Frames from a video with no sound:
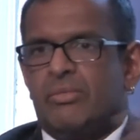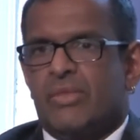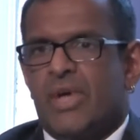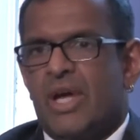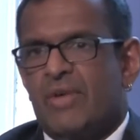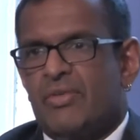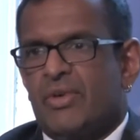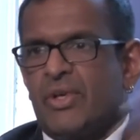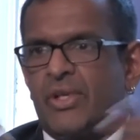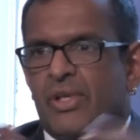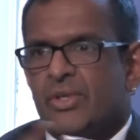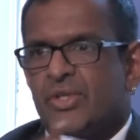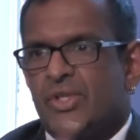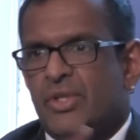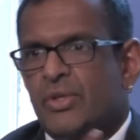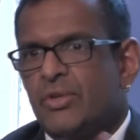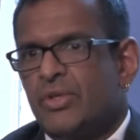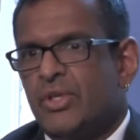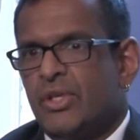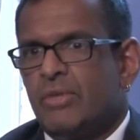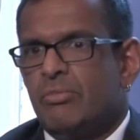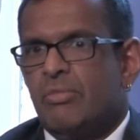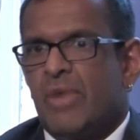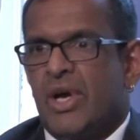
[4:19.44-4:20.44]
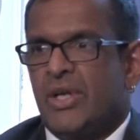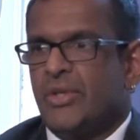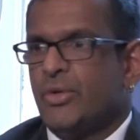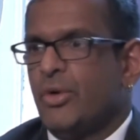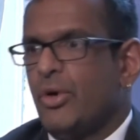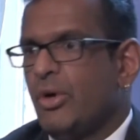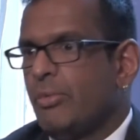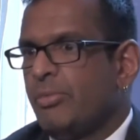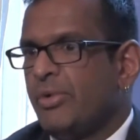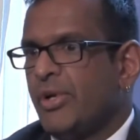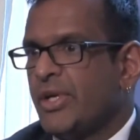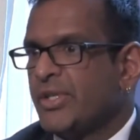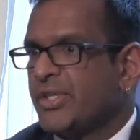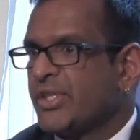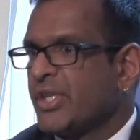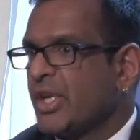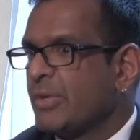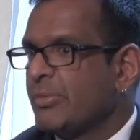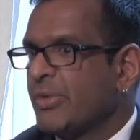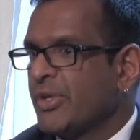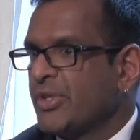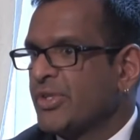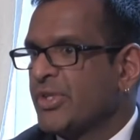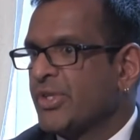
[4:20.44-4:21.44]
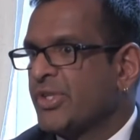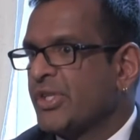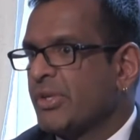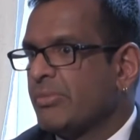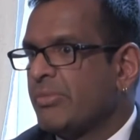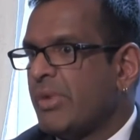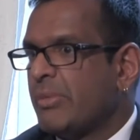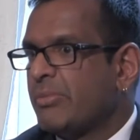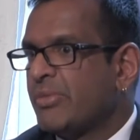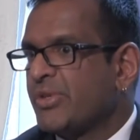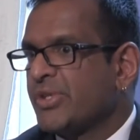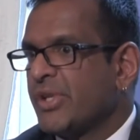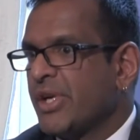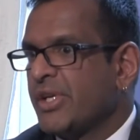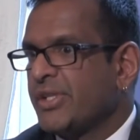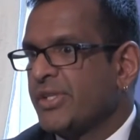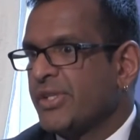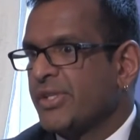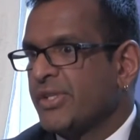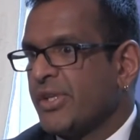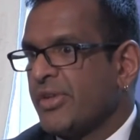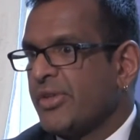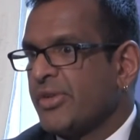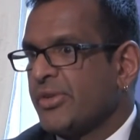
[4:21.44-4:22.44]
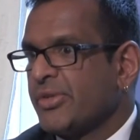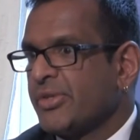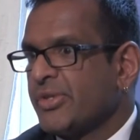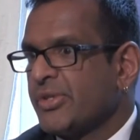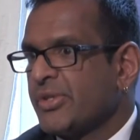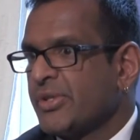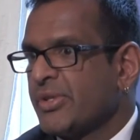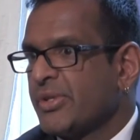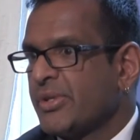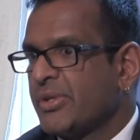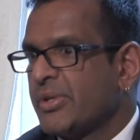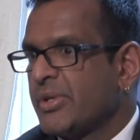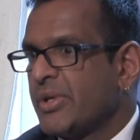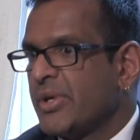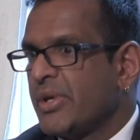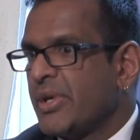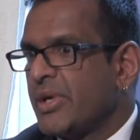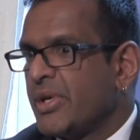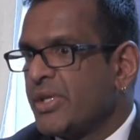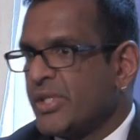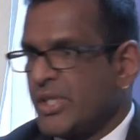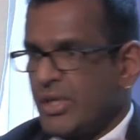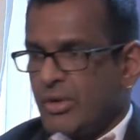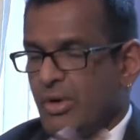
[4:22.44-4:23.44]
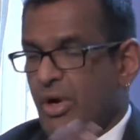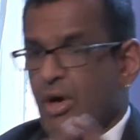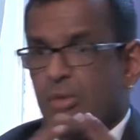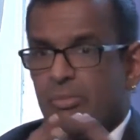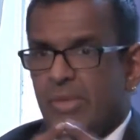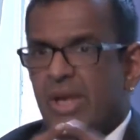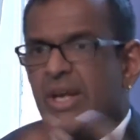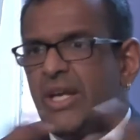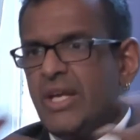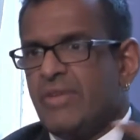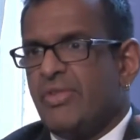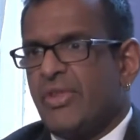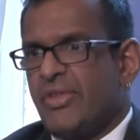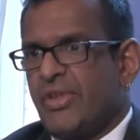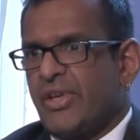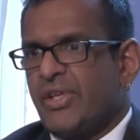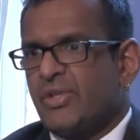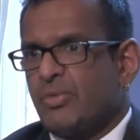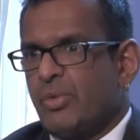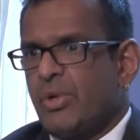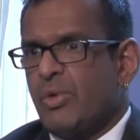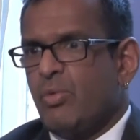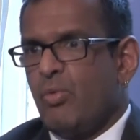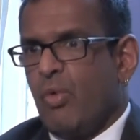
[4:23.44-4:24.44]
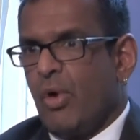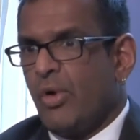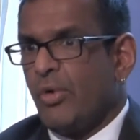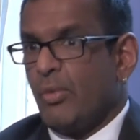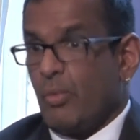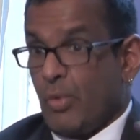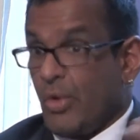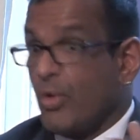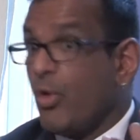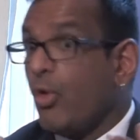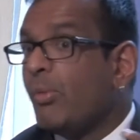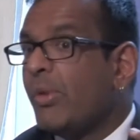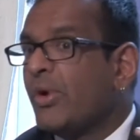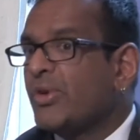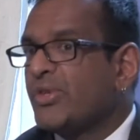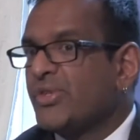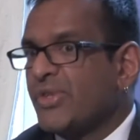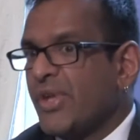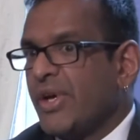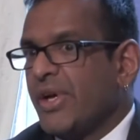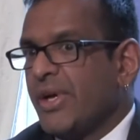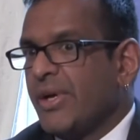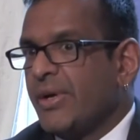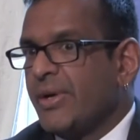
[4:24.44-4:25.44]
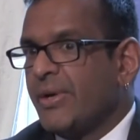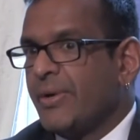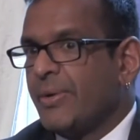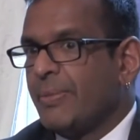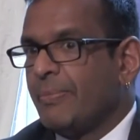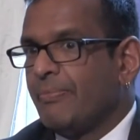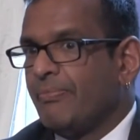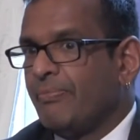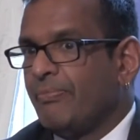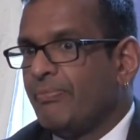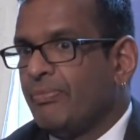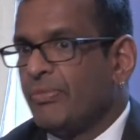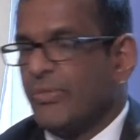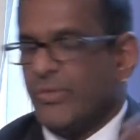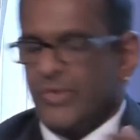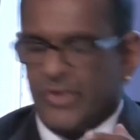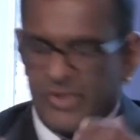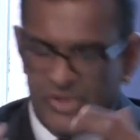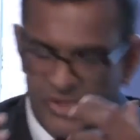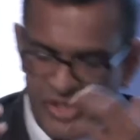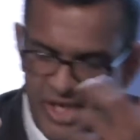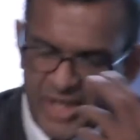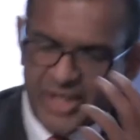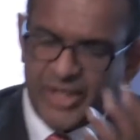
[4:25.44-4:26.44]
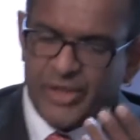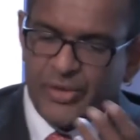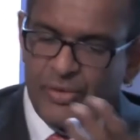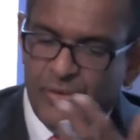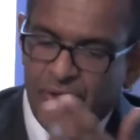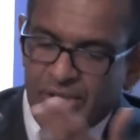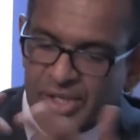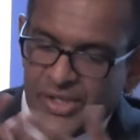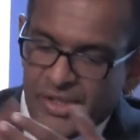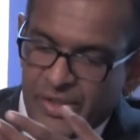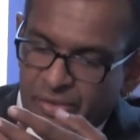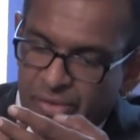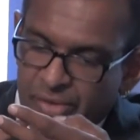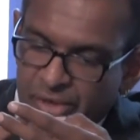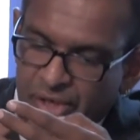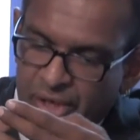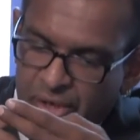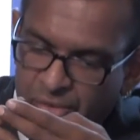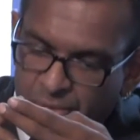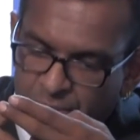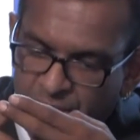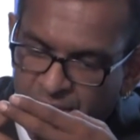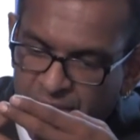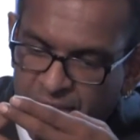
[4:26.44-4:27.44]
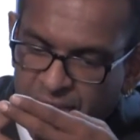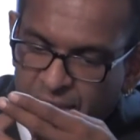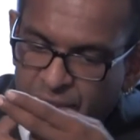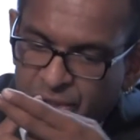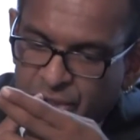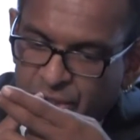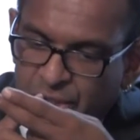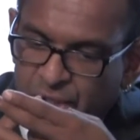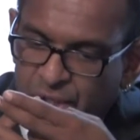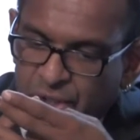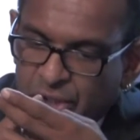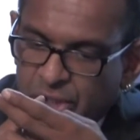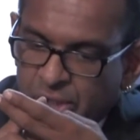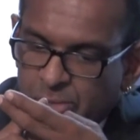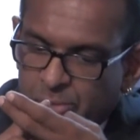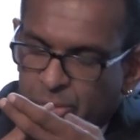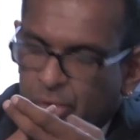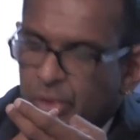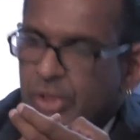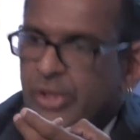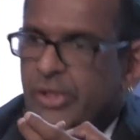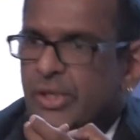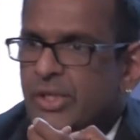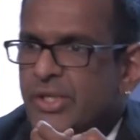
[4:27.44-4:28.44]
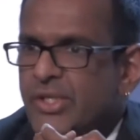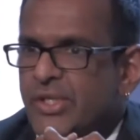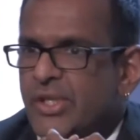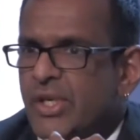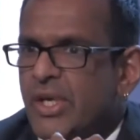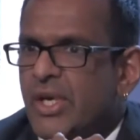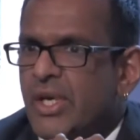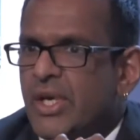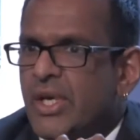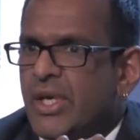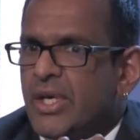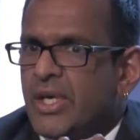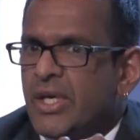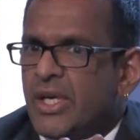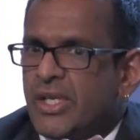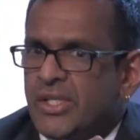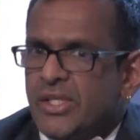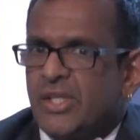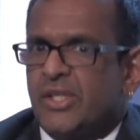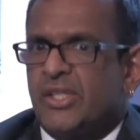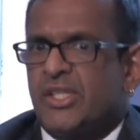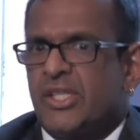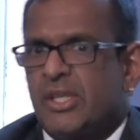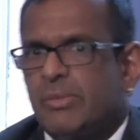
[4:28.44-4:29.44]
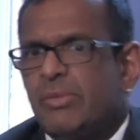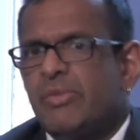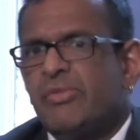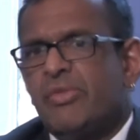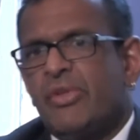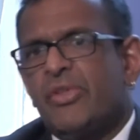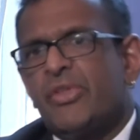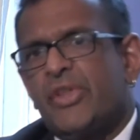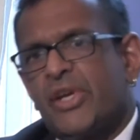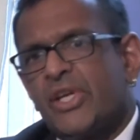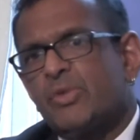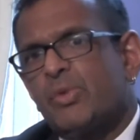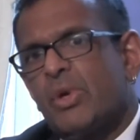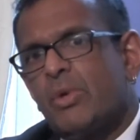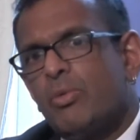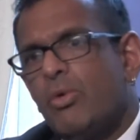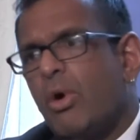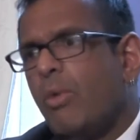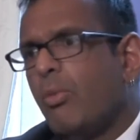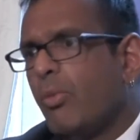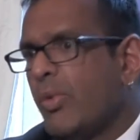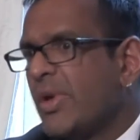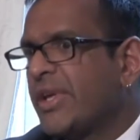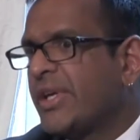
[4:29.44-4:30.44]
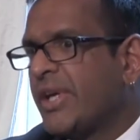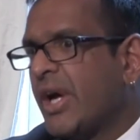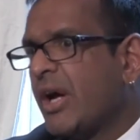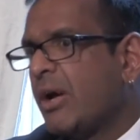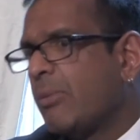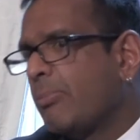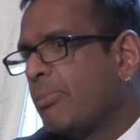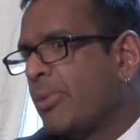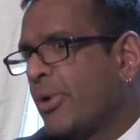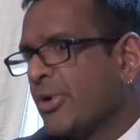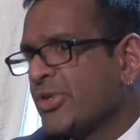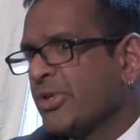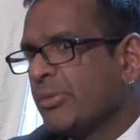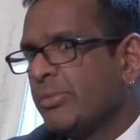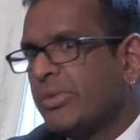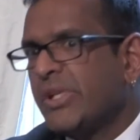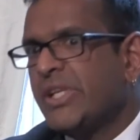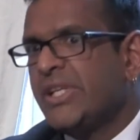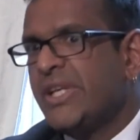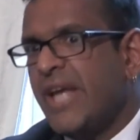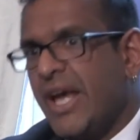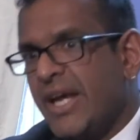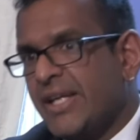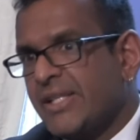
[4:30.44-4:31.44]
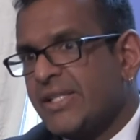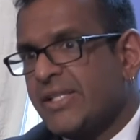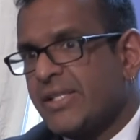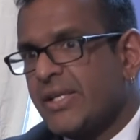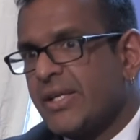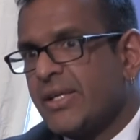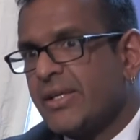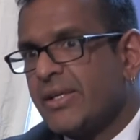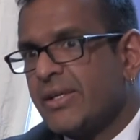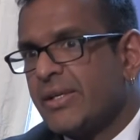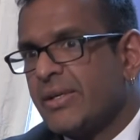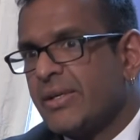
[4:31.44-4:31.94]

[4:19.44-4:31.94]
ever closer union might not apply so much to some member states as others. So on many of the things we want, we're almost there. The second reason the renegotiation is pointless is that some of the things we want, we can't possibly get.